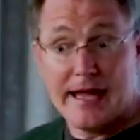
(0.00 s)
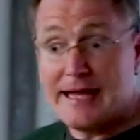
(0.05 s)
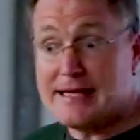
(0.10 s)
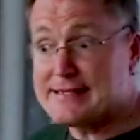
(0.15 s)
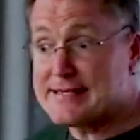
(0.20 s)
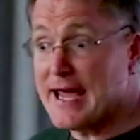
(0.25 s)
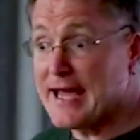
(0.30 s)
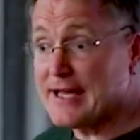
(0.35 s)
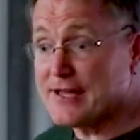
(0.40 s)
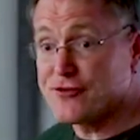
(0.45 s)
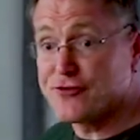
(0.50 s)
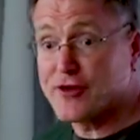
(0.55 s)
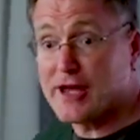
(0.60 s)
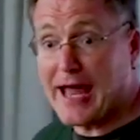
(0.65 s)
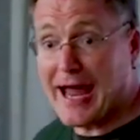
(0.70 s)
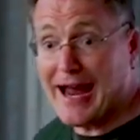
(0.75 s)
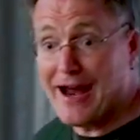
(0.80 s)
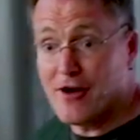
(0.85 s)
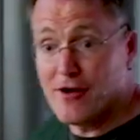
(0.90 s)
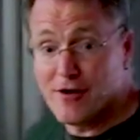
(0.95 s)
He takes
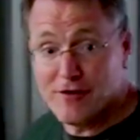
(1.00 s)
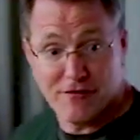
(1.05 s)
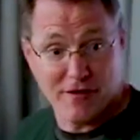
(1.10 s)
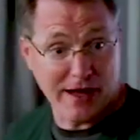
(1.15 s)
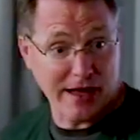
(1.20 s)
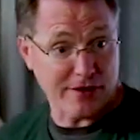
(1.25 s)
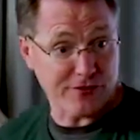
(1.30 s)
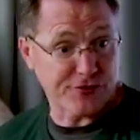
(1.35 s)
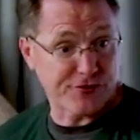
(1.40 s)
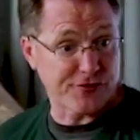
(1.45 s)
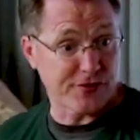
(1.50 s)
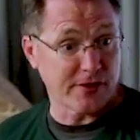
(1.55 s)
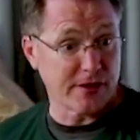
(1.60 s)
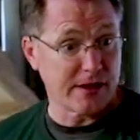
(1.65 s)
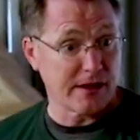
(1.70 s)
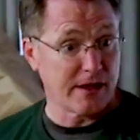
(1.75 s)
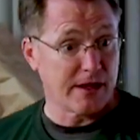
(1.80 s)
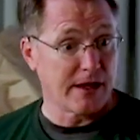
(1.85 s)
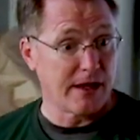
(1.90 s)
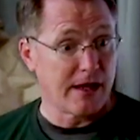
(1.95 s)
care of
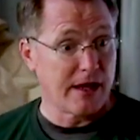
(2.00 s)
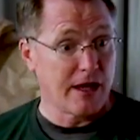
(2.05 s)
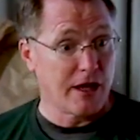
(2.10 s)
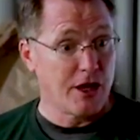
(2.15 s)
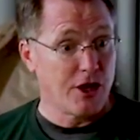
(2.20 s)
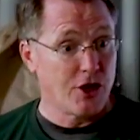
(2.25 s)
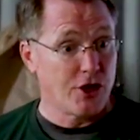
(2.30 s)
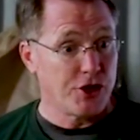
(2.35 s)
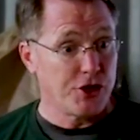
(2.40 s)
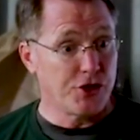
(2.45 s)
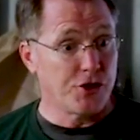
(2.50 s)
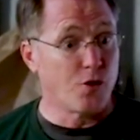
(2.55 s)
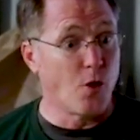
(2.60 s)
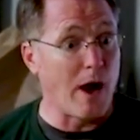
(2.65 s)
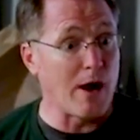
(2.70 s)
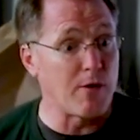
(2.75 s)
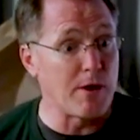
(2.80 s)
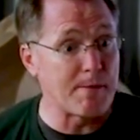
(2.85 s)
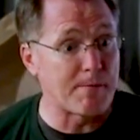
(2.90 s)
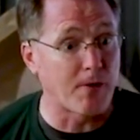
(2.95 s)
us. You know
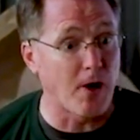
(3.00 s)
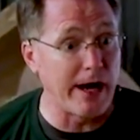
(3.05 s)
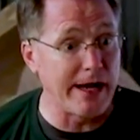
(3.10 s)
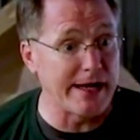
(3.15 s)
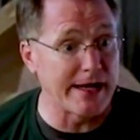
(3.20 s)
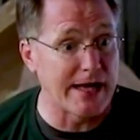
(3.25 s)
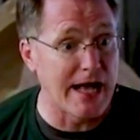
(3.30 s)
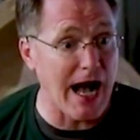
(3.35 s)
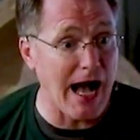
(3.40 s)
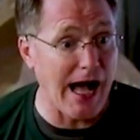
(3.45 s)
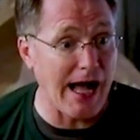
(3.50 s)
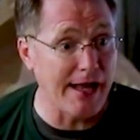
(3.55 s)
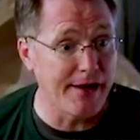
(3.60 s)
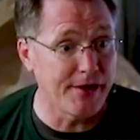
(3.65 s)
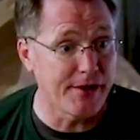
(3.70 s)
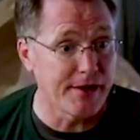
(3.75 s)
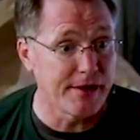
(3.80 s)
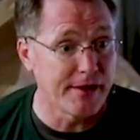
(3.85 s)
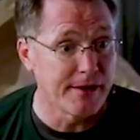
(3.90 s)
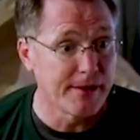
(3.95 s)
why we pray to
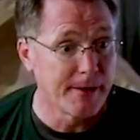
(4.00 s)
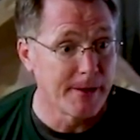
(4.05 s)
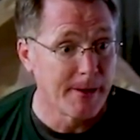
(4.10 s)
God?